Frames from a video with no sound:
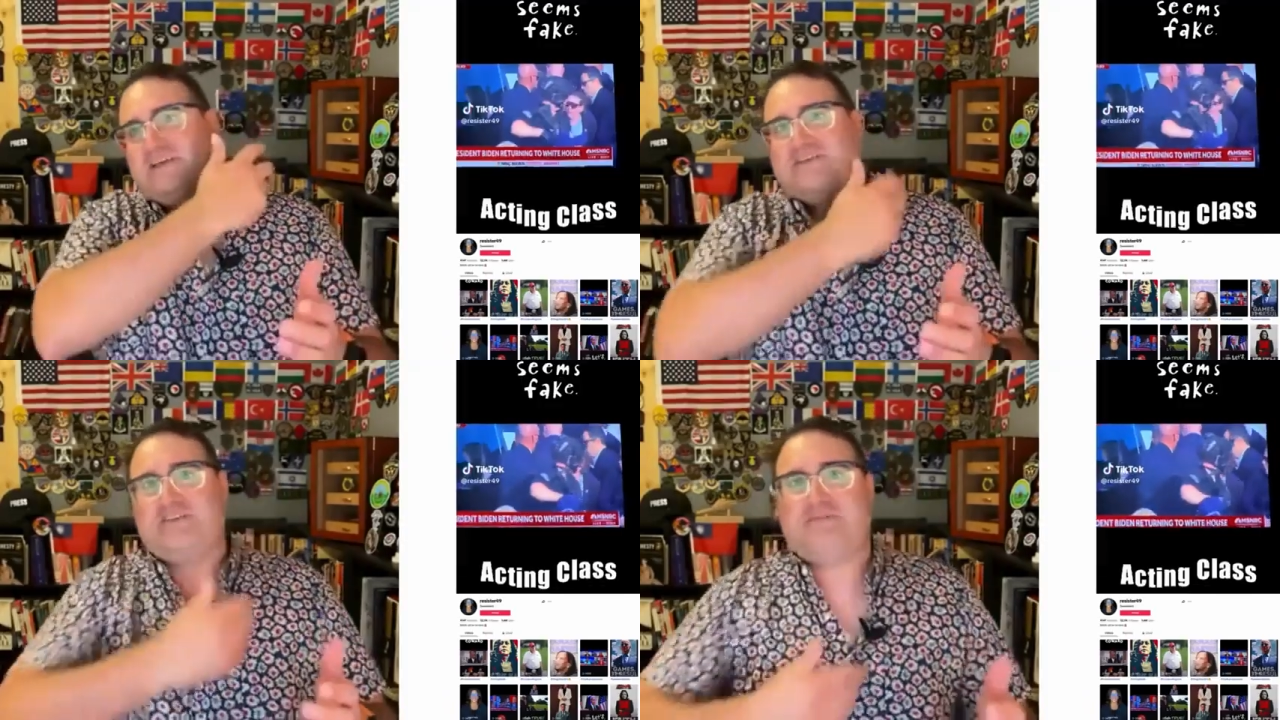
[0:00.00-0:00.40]

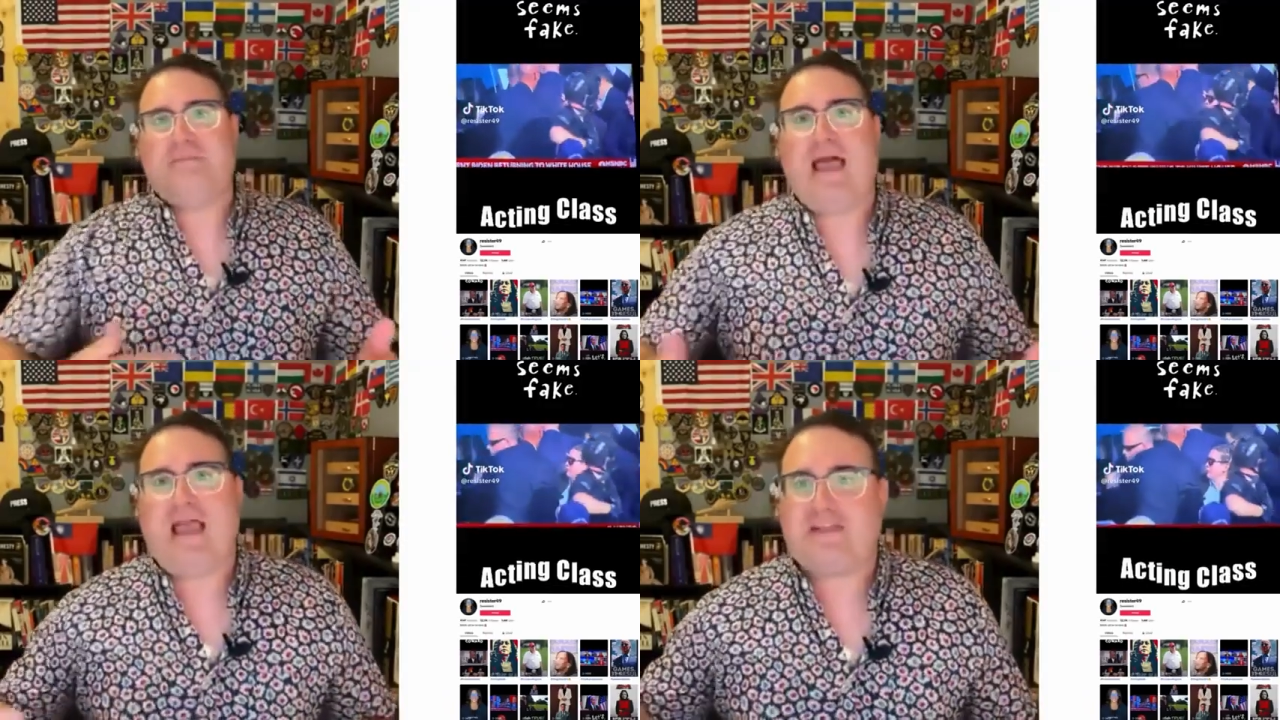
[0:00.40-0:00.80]

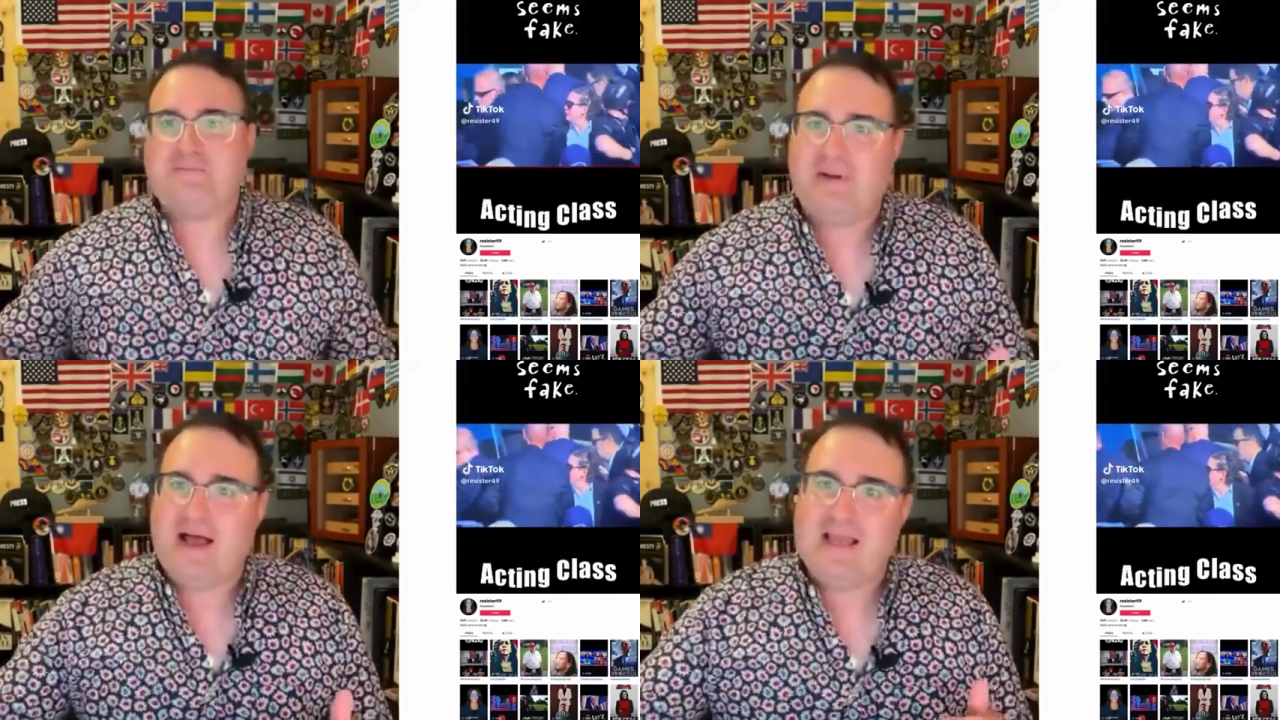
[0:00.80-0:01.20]

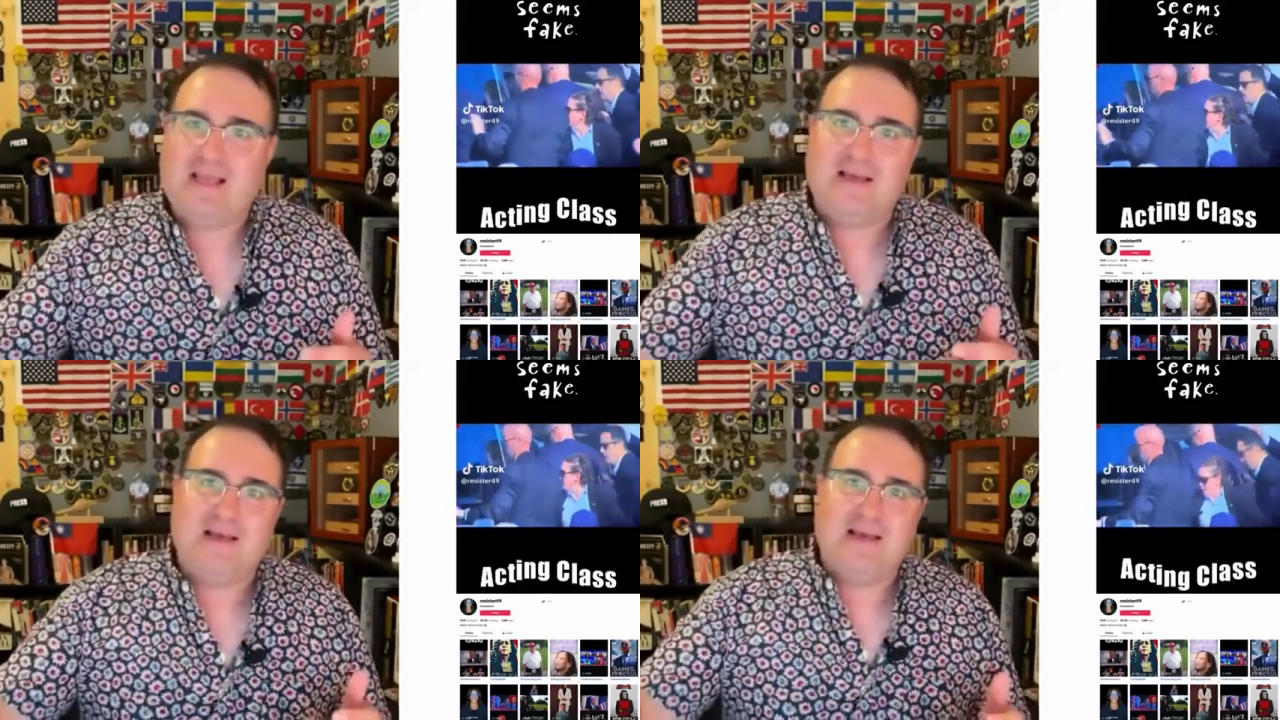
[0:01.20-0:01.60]
smacked by
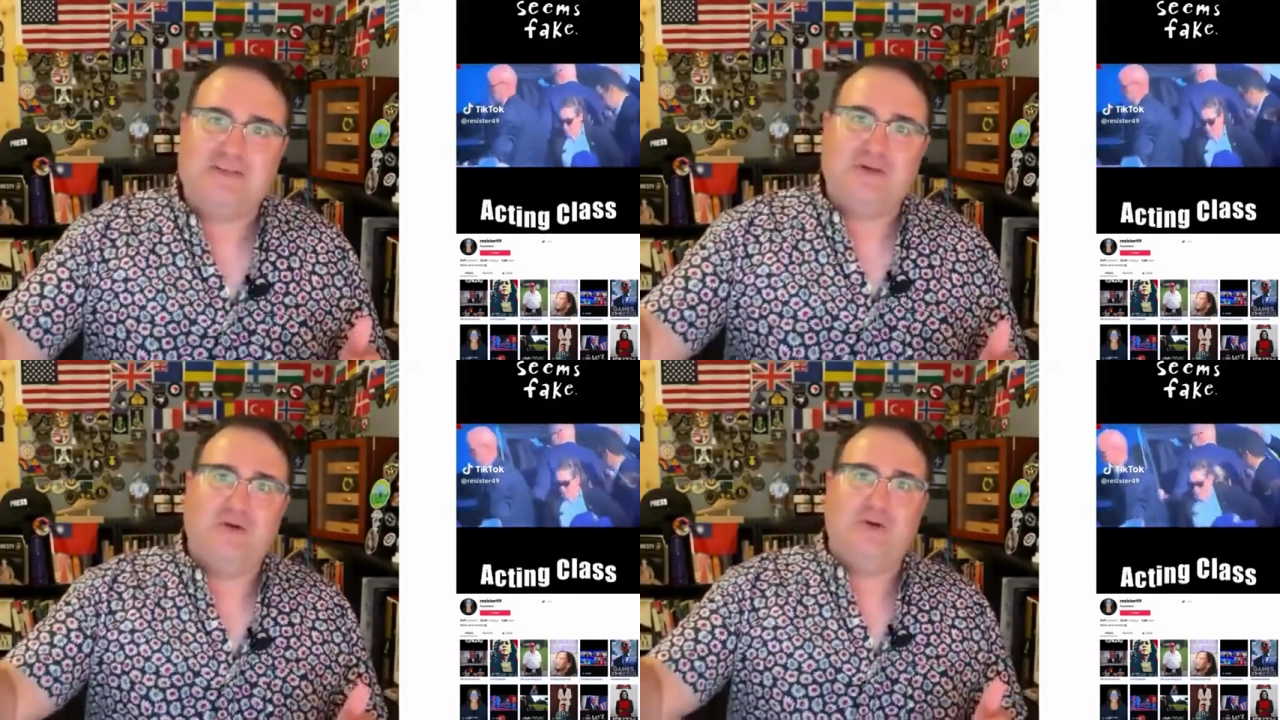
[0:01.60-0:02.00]
a
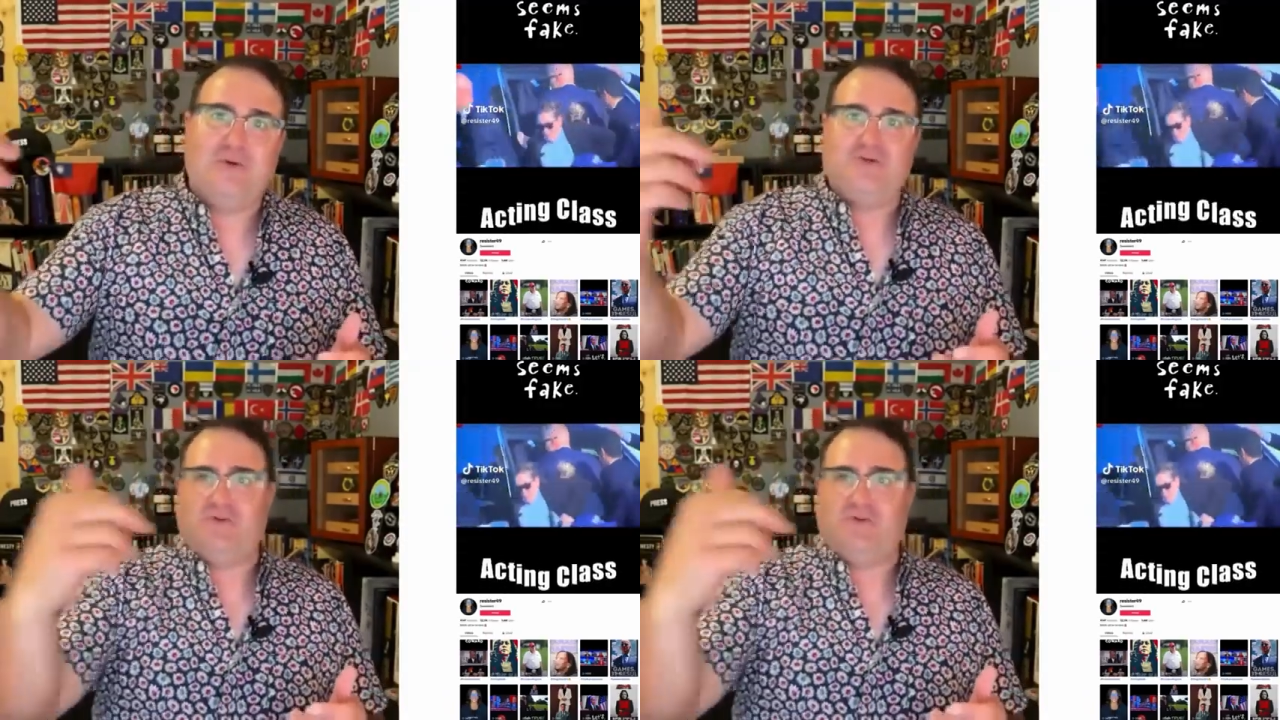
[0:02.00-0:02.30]
dude who was